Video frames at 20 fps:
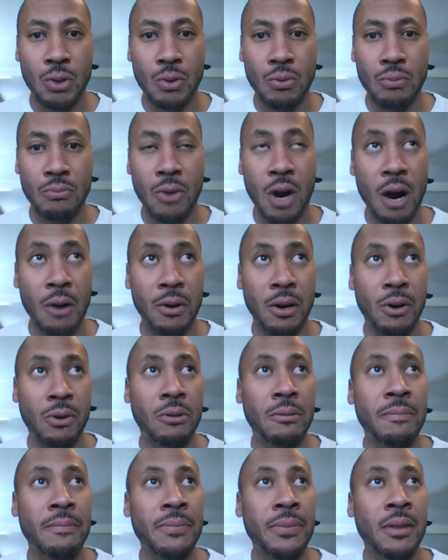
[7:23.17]

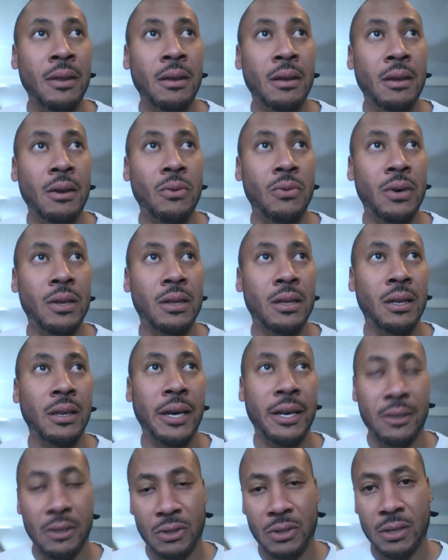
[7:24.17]
tomorrow with the
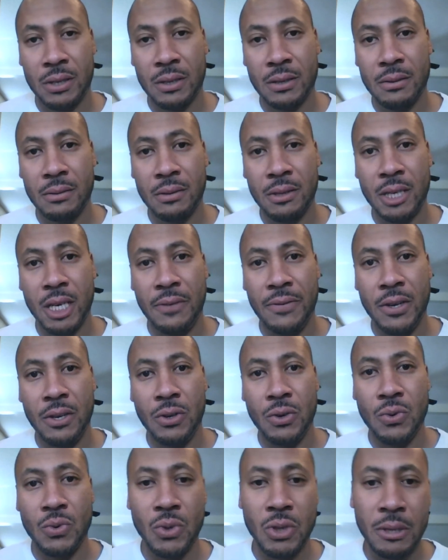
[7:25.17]
latest TV
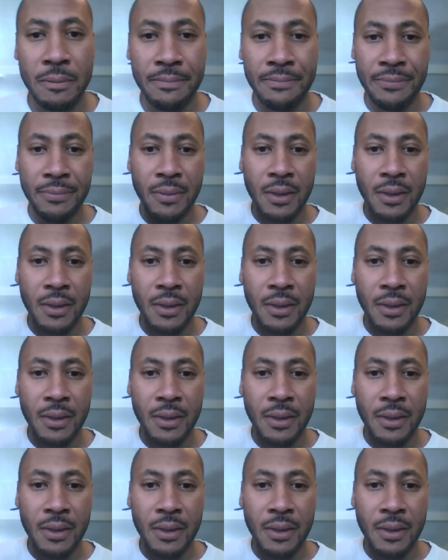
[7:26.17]
news.